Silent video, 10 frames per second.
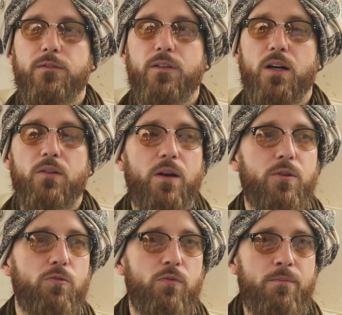for
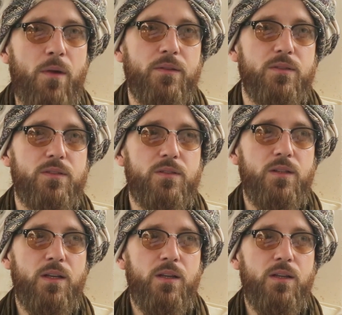around 3
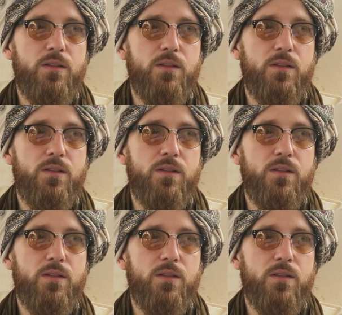months.